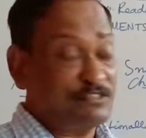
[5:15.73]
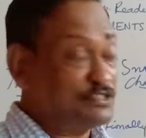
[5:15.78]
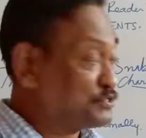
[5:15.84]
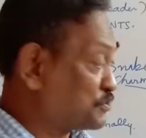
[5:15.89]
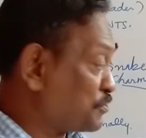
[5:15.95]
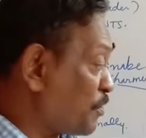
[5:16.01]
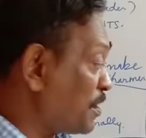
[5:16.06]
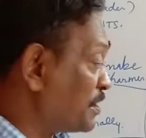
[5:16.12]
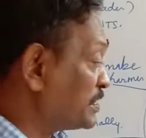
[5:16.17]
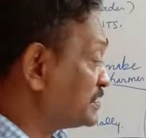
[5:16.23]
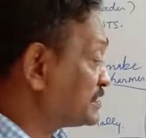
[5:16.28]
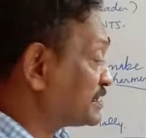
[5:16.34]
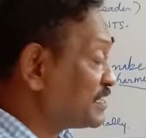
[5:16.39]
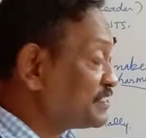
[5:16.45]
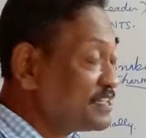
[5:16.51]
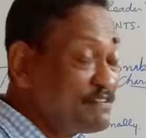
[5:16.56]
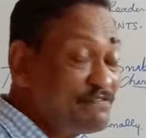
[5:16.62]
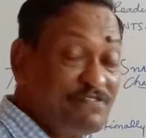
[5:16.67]
Toys
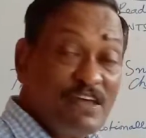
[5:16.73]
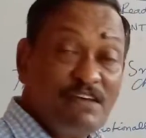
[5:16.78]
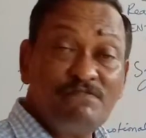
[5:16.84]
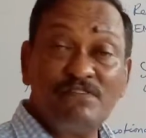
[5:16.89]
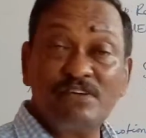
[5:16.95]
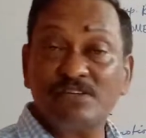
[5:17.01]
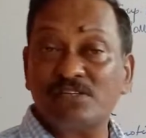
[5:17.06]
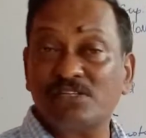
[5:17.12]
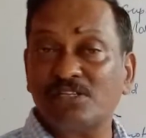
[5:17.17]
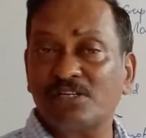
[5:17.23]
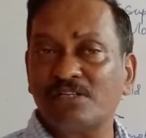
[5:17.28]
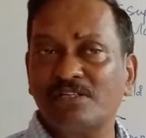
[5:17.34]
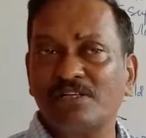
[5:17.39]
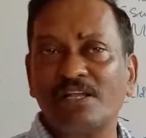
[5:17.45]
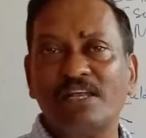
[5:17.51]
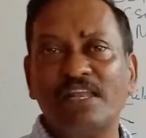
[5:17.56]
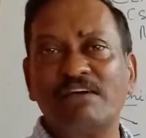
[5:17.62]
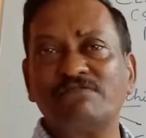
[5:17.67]
are their favorite.
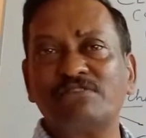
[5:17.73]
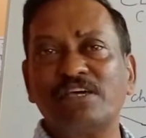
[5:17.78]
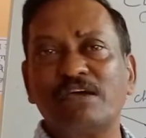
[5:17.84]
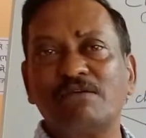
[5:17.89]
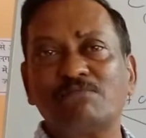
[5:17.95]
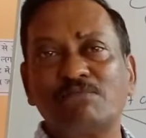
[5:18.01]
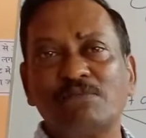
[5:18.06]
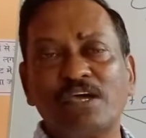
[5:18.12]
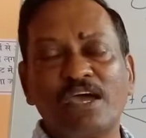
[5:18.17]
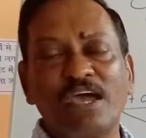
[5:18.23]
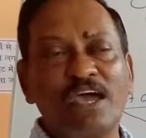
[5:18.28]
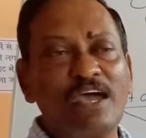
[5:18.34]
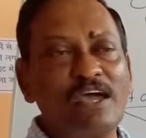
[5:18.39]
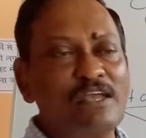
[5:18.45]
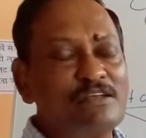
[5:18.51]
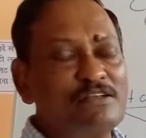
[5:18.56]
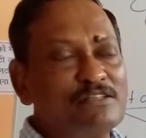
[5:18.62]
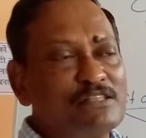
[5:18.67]
They love them.
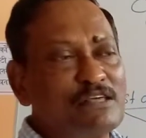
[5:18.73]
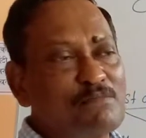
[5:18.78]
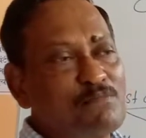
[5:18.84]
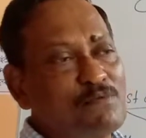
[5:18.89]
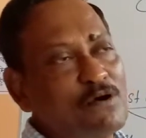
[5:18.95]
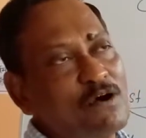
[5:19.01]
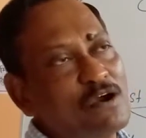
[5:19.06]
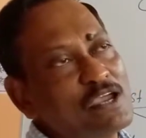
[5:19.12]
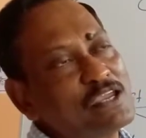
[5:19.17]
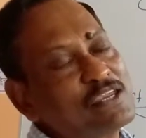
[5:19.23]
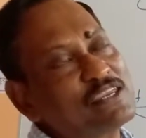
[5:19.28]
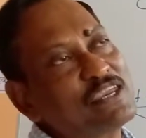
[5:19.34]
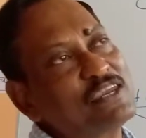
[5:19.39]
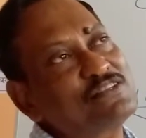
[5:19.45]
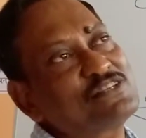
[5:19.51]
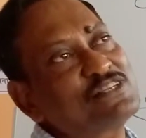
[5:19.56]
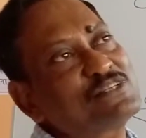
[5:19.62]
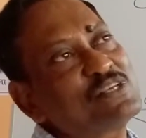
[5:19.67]
And the boy
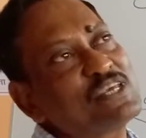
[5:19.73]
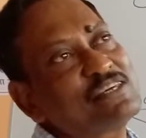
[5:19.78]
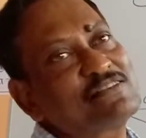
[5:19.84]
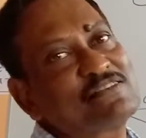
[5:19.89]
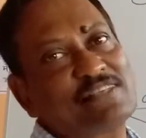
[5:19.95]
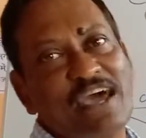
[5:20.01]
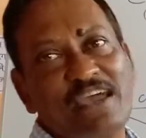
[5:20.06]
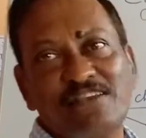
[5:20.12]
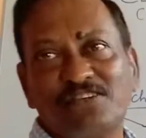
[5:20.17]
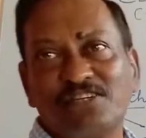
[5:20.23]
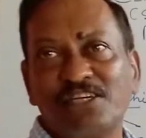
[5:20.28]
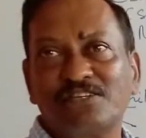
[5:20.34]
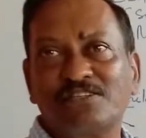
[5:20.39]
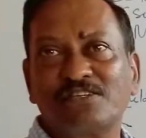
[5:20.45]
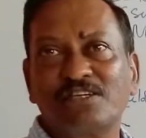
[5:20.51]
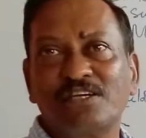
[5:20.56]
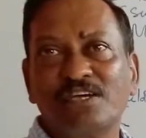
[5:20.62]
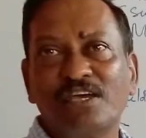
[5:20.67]
gets
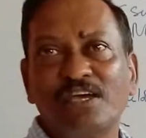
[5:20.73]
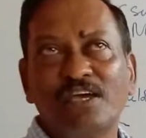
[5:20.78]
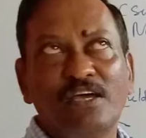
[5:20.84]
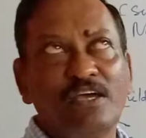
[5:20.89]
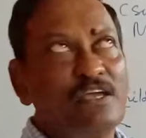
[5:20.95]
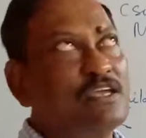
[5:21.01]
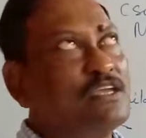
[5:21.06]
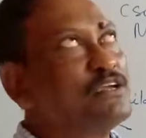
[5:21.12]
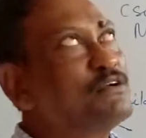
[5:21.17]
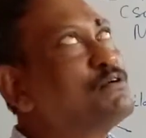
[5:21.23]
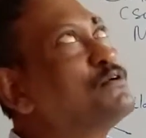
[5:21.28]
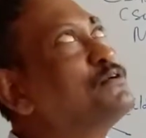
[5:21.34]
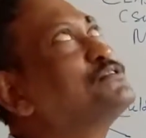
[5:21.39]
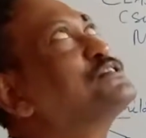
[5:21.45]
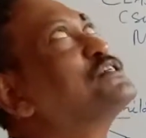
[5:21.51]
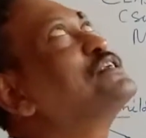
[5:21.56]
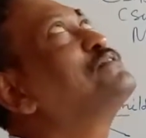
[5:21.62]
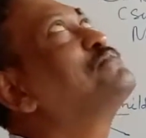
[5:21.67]
excited. He
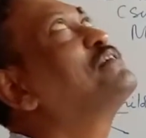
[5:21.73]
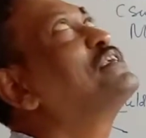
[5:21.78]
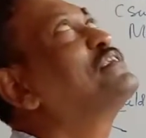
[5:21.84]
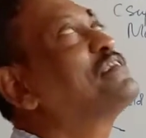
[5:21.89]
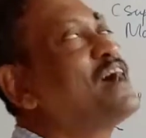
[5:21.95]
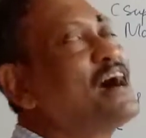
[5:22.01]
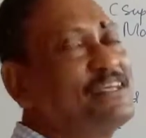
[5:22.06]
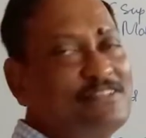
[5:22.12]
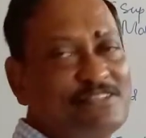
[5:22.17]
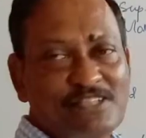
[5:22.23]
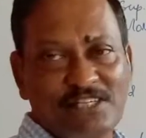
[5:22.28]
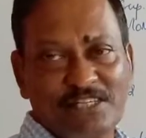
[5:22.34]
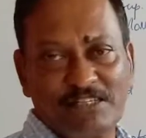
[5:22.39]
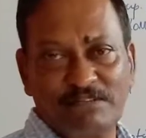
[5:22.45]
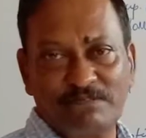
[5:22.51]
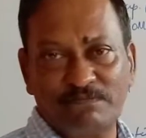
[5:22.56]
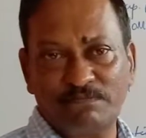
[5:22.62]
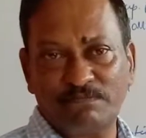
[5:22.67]
goes into a
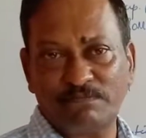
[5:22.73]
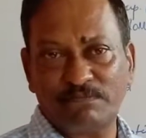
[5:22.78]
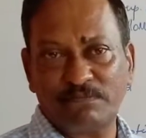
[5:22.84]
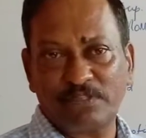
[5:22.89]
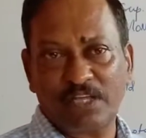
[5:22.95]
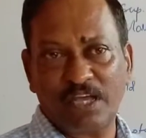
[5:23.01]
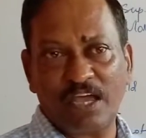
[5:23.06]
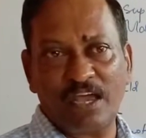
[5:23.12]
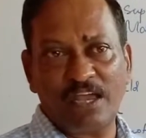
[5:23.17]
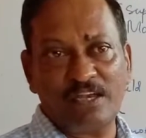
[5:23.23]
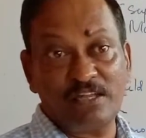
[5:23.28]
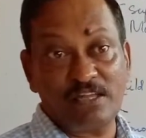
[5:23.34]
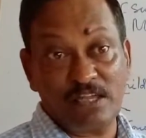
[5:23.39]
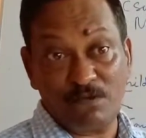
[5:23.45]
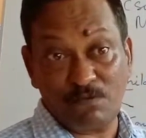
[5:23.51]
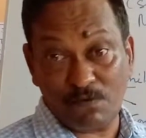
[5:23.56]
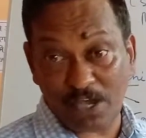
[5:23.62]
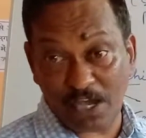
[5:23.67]
trance and
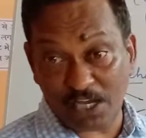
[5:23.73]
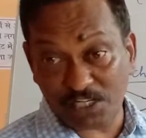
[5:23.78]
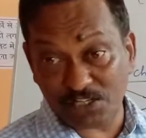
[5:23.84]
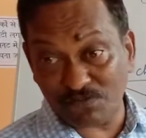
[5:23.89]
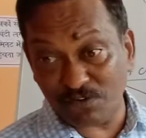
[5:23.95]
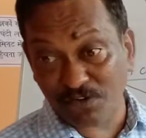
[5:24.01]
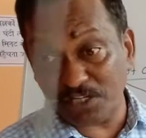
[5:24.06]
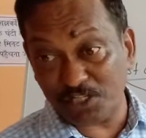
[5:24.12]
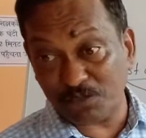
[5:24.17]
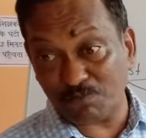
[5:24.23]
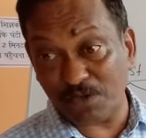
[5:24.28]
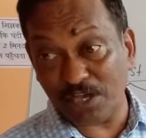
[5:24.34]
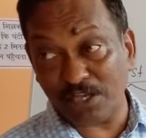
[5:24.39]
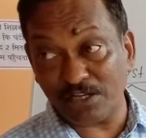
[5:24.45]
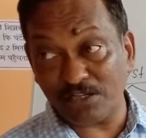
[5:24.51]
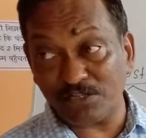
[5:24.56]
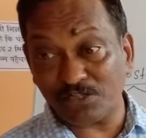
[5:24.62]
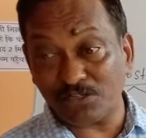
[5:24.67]
he waits for his
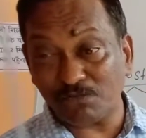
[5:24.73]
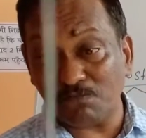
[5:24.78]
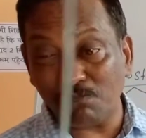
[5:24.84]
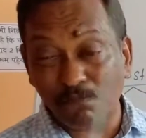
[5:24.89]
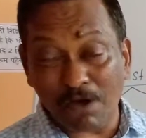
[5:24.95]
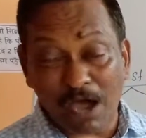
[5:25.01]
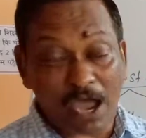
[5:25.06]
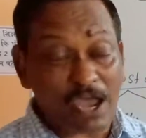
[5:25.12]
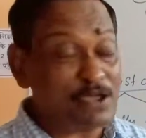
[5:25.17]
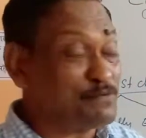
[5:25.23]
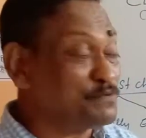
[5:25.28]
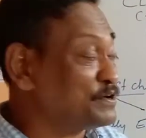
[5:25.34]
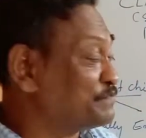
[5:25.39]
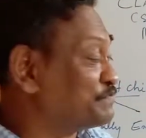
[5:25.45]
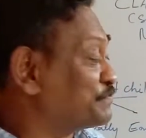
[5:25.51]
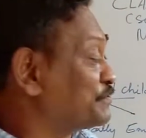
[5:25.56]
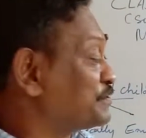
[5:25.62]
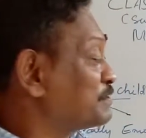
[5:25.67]
parents to buy
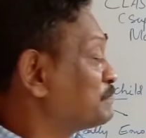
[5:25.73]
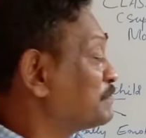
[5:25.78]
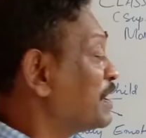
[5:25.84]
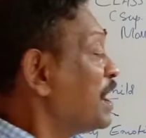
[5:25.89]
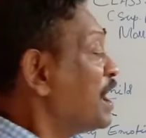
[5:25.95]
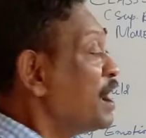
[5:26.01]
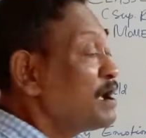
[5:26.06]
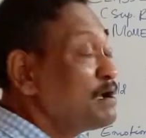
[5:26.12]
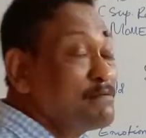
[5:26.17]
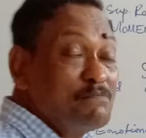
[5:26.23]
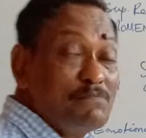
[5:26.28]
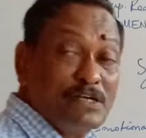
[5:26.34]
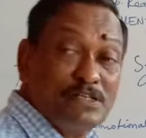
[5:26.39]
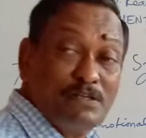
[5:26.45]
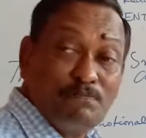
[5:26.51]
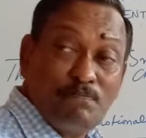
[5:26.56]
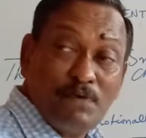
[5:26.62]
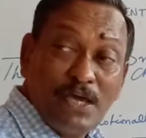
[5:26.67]
one for him. But
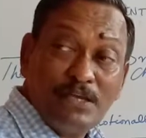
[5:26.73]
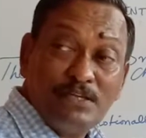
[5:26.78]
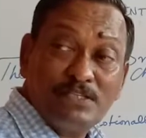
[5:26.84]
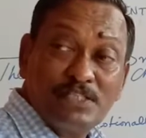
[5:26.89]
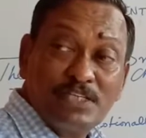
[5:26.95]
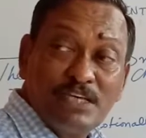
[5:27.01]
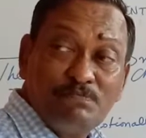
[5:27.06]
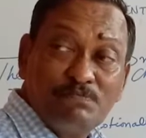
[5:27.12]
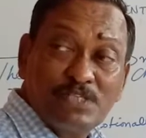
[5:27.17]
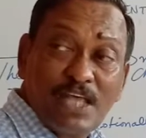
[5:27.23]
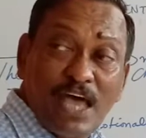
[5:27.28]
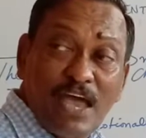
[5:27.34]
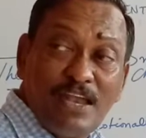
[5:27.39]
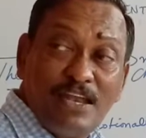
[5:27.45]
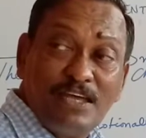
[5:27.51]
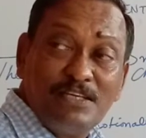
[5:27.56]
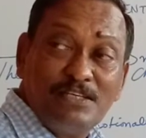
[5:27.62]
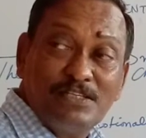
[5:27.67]
the parents keep
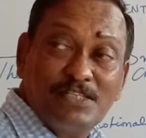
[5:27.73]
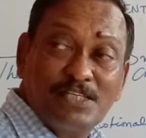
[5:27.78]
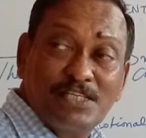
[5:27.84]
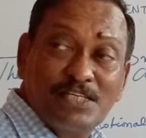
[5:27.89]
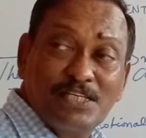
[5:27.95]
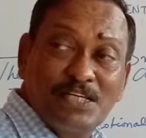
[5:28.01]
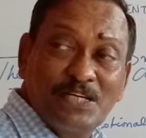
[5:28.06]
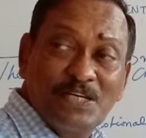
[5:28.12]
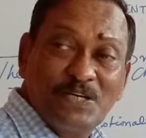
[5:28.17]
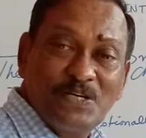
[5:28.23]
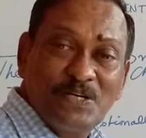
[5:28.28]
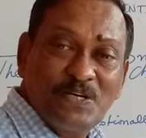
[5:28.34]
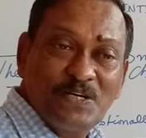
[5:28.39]
silence.